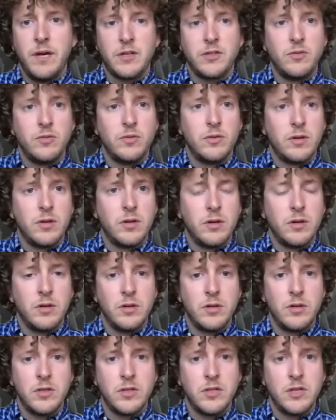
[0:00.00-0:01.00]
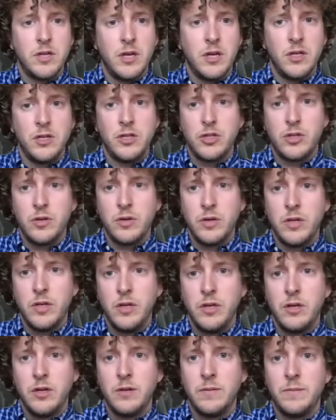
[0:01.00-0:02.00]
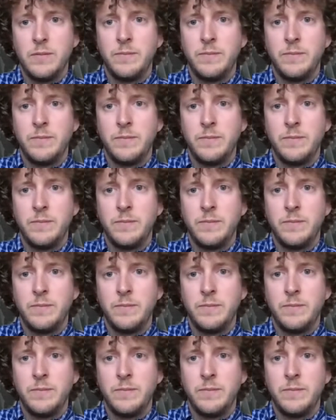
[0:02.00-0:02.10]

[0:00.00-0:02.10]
to our slideshow here.